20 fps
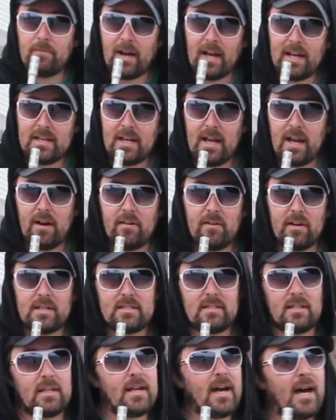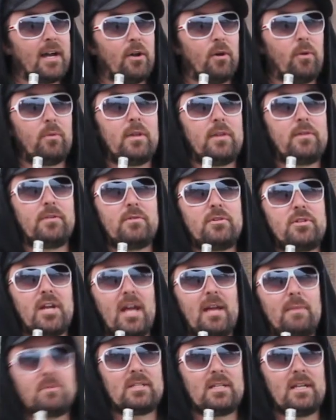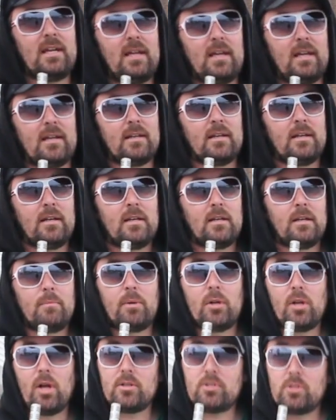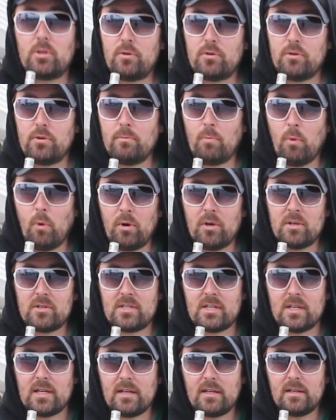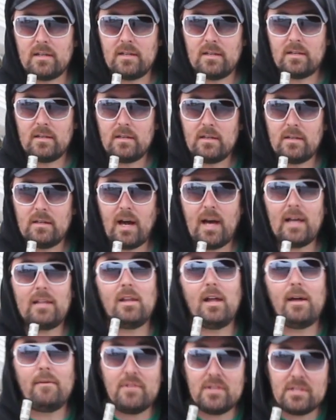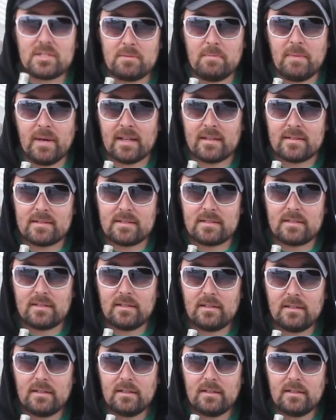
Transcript: vicariously not only through James Dean, but also through Morrissey. I love the Smiths.